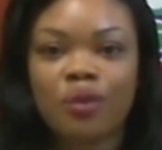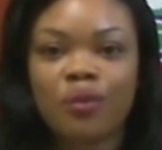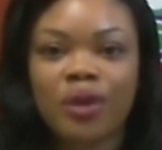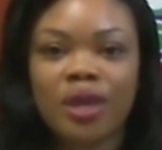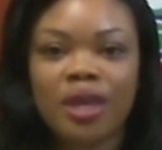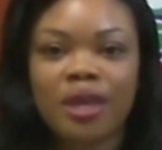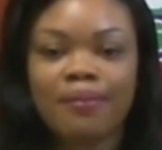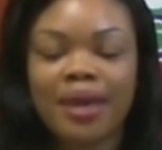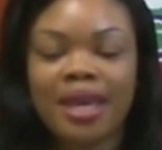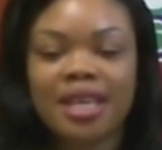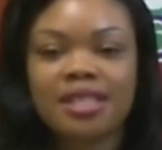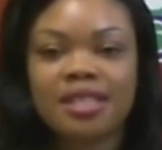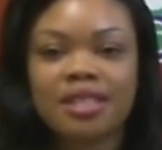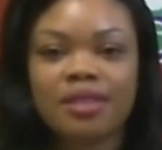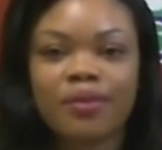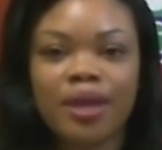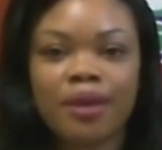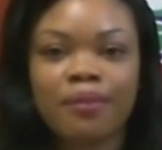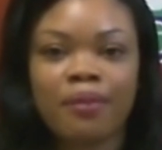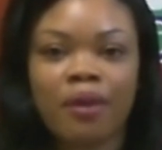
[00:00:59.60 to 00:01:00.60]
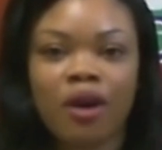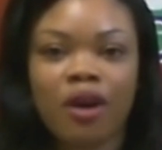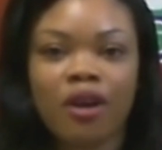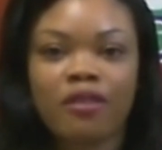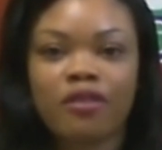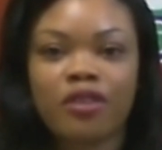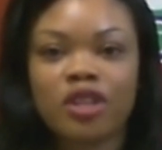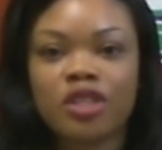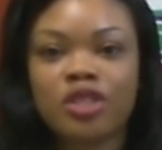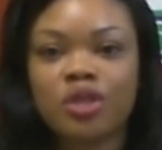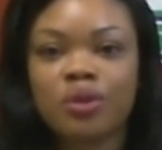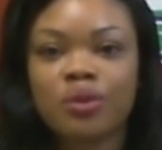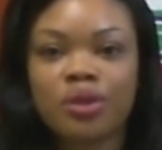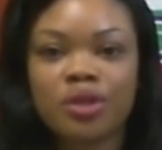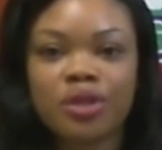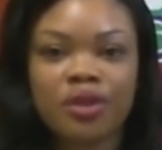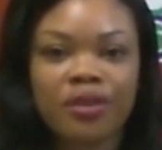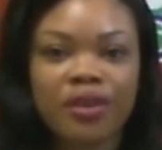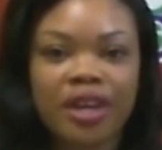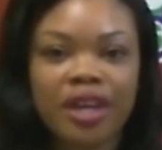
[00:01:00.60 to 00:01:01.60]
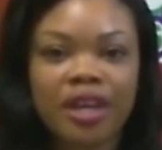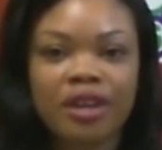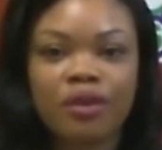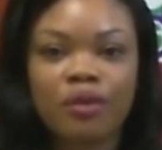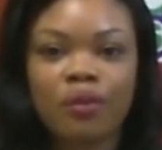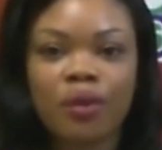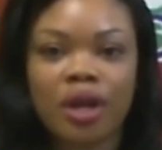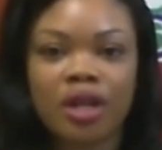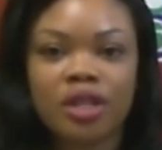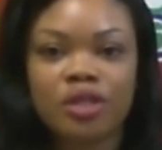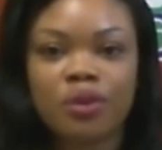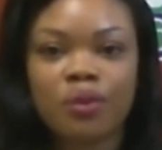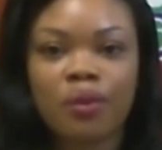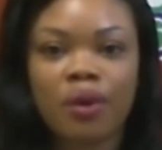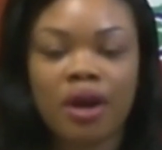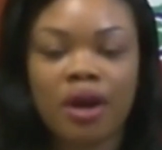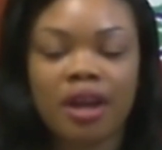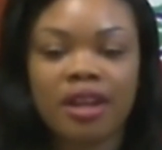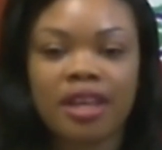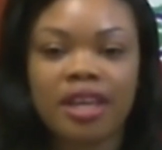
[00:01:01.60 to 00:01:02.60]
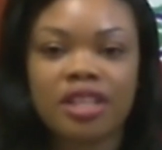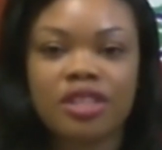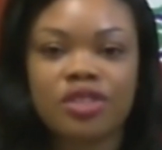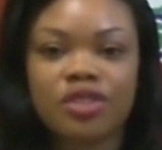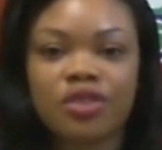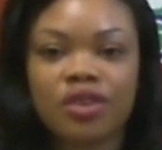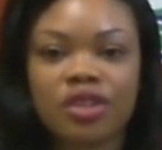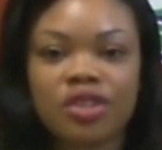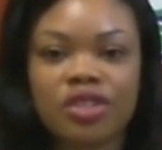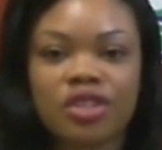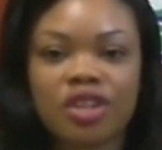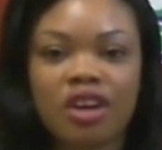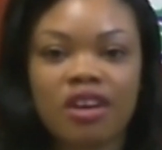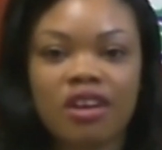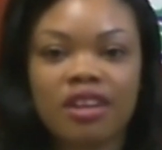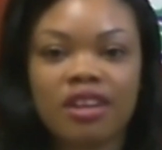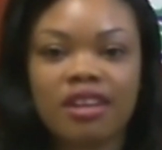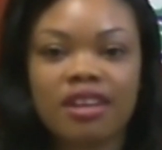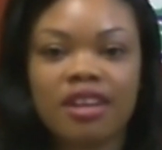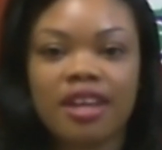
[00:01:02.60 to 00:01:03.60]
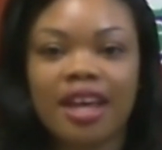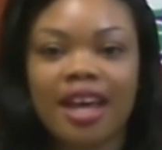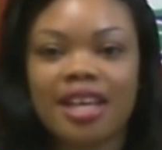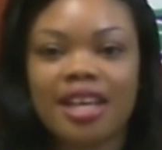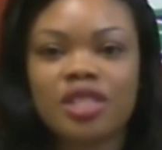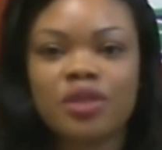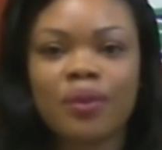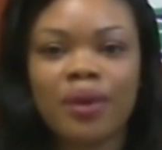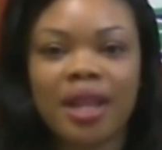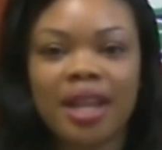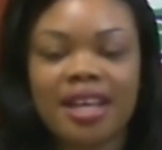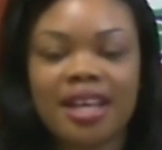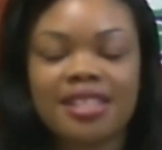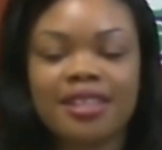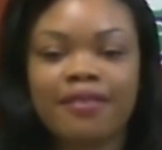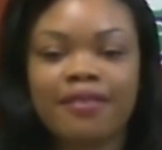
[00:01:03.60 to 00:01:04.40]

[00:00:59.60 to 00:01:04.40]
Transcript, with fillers: we basically offer tutoring, one-to-one instruction, as well as a